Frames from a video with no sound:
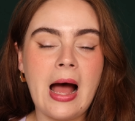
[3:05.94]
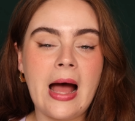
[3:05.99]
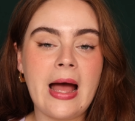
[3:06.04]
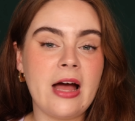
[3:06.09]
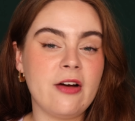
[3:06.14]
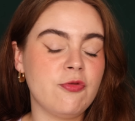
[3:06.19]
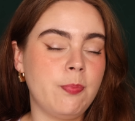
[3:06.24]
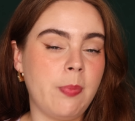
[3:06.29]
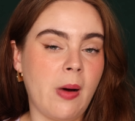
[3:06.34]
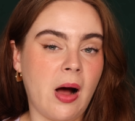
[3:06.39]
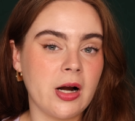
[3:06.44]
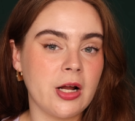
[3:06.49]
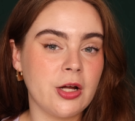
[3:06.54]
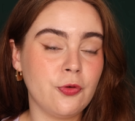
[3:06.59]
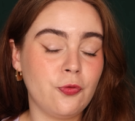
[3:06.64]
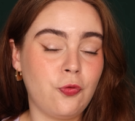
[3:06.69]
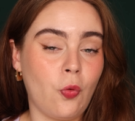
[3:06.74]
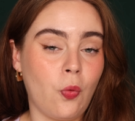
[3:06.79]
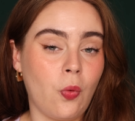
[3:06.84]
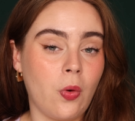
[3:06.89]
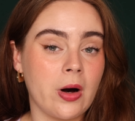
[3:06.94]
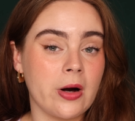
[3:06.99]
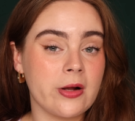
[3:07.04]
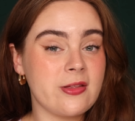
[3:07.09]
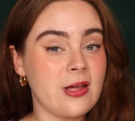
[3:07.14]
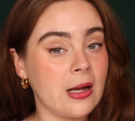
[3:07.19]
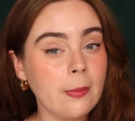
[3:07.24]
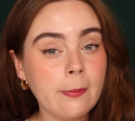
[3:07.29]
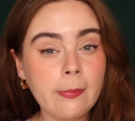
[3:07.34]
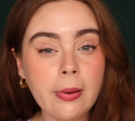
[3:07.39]
I have bought it for
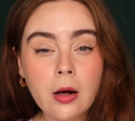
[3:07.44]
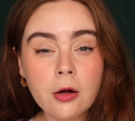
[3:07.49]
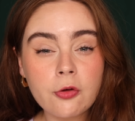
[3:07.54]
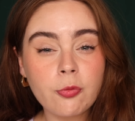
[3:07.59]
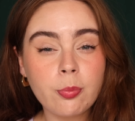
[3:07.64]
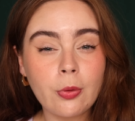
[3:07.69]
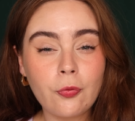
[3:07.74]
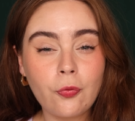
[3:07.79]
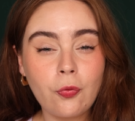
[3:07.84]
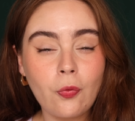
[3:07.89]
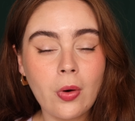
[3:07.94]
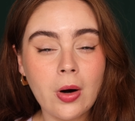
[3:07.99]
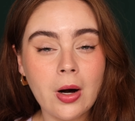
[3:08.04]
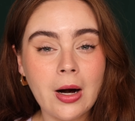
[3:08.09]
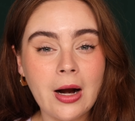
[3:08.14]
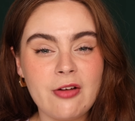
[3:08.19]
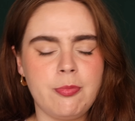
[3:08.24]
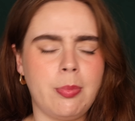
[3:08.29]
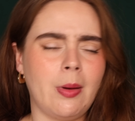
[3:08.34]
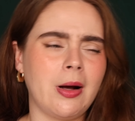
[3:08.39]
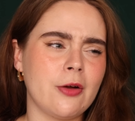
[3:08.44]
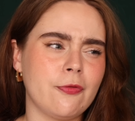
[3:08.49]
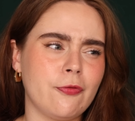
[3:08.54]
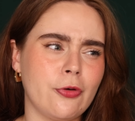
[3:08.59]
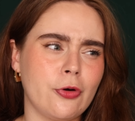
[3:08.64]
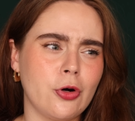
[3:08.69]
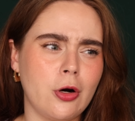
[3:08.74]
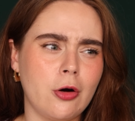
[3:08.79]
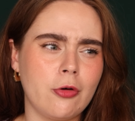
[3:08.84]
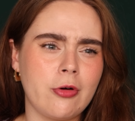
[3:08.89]
10 bucks before. I've bought it
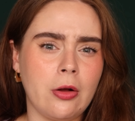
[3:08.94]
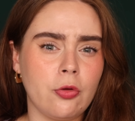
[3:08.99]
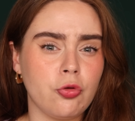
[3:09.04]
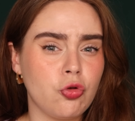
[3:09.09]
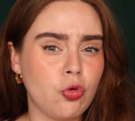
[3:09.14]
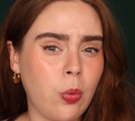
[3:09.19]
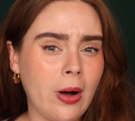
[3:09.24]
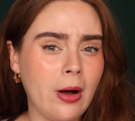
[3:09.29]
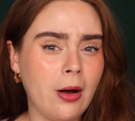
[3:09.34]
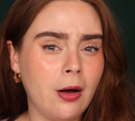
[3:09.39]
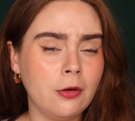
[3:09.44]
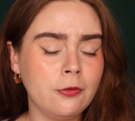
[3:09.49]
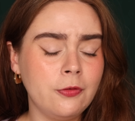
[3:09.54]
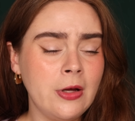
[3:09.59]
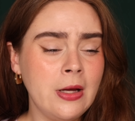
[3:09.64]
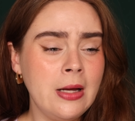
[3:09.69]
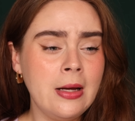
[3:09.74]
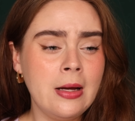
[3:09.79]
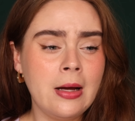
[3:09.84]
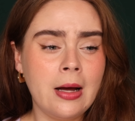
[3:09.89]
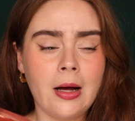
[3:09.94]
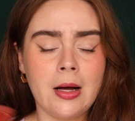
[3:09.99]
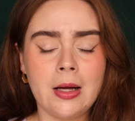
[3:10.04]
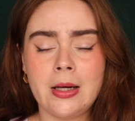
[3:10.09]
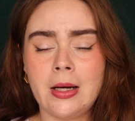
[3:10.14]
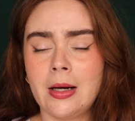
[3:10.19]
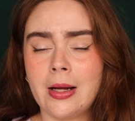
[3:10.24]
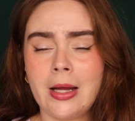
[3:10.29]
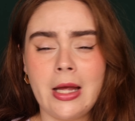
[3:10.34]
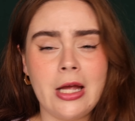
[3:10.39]
for around 12,
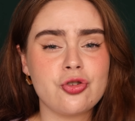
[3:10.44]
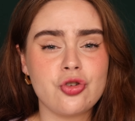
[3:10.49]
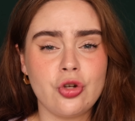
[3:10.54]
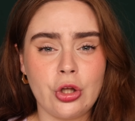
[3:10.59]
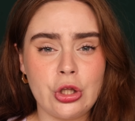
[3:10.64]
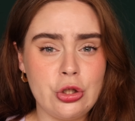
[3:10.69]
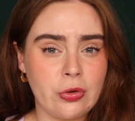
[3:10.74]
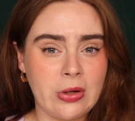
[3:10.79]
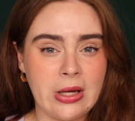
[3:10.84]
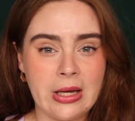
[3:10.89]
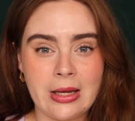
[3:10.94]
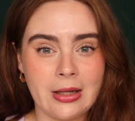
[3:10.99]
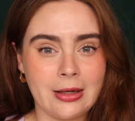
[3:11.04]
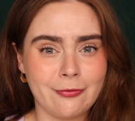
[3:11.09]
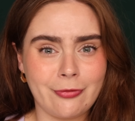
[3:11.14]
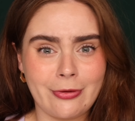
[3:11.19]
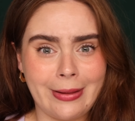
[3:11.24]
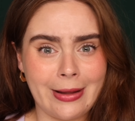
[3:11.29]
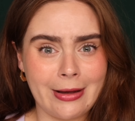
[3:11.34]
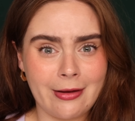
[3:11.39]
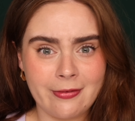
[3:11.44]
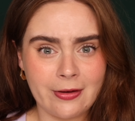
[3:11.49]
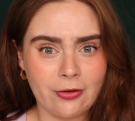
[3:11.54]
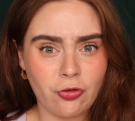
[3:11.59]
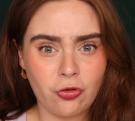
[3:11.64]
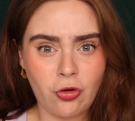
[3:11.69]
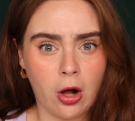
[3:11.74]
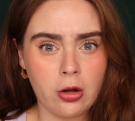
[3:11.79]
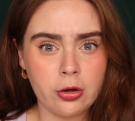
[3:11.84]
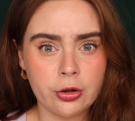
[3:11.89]
and occasionally you can get it for like
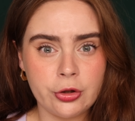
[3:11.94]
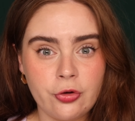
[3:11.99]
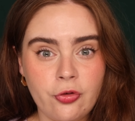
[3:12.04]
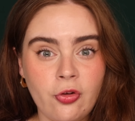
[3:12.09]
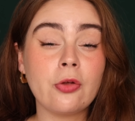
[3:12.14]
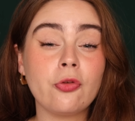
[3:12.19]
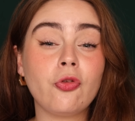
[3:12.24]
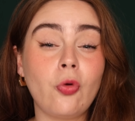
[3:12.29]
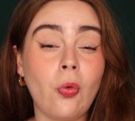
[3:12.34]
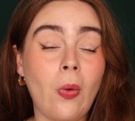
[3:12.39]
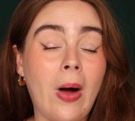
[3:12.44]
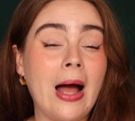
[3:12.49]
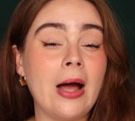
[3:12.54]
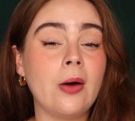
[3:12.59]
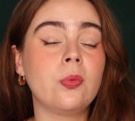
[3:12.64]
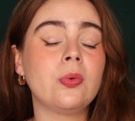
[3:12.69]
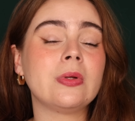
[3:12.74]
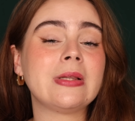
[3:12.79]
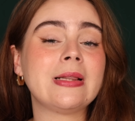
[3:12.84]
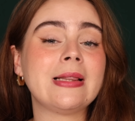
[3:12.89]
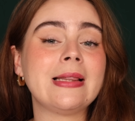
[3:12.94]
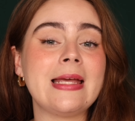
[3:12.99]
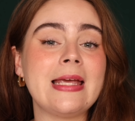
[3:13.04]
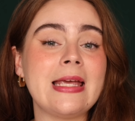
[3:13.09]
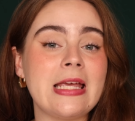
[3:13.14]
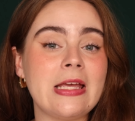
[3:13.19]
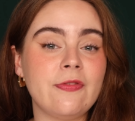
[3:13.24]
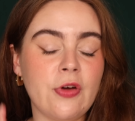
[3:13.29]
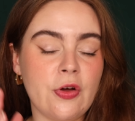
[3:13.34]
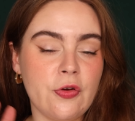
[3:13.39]
$6. So I will
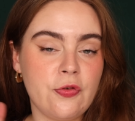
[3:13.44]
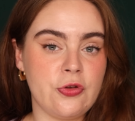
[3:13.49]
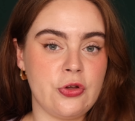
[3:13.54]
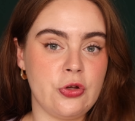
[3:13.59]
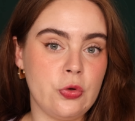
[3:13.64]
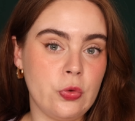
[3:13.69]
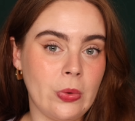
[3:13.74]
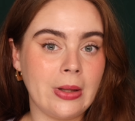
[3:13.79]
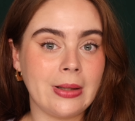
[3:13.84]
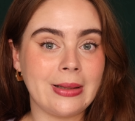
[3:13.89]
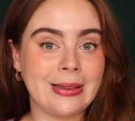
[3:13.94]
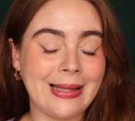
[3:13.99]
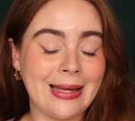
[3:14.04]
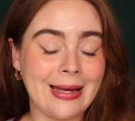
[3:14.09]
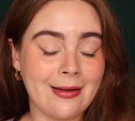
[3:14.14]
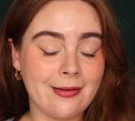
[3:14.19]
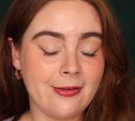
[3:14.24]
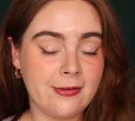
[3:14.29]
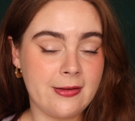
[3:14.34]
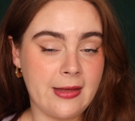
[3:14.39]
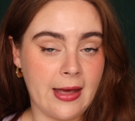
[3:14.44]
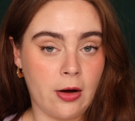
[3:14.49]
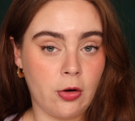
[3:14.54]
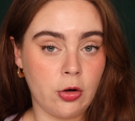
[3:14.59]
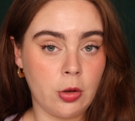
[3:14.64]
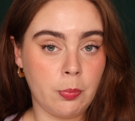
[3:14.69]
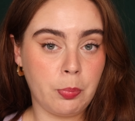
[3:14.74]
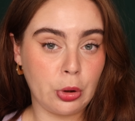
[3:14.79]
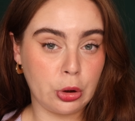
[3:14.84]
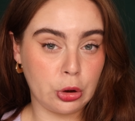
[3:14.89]
leave a few links
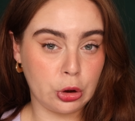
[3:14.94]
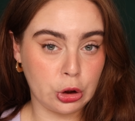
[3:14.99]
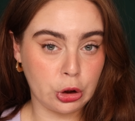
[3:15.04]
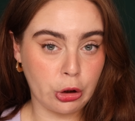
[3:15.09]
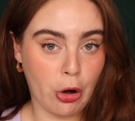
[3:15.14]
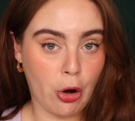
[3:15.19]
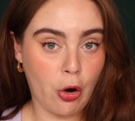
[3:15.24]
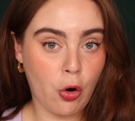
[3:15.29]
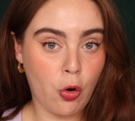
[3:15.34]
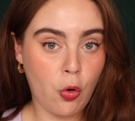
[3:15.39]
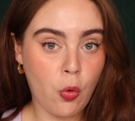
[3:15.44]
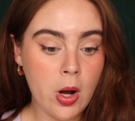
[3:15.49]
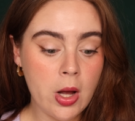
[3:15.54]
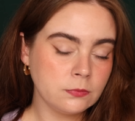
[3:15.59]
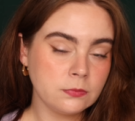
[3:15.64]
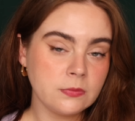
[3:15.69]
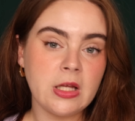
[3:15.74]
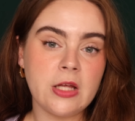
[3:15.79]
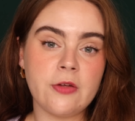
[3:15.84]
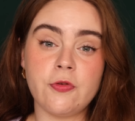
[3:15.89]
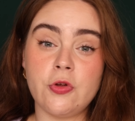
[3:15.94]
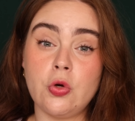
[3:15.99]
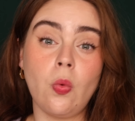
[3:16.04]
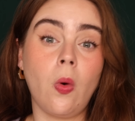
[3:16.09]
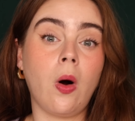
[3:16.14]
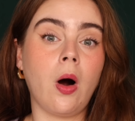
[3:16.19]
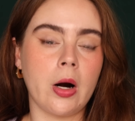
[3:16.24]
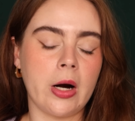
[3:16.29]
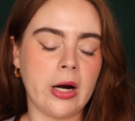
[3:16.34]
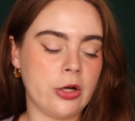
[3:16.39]
down below if you
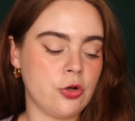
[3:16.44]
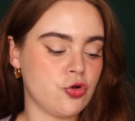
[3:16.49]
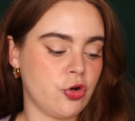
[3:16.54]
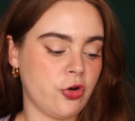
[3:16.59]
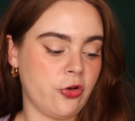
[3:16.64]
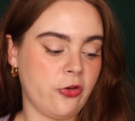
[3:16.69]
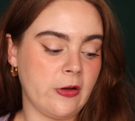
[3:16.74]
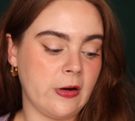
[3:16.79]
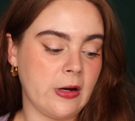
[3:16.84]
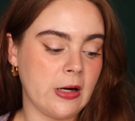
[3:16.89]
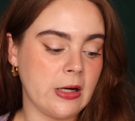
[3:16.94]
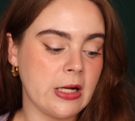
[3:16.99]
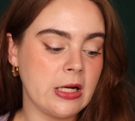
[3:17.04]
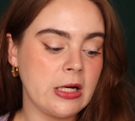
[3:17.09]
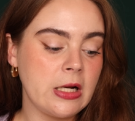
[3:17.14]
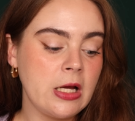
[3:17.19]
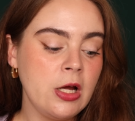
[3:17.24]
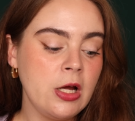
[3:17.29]
are interested in it.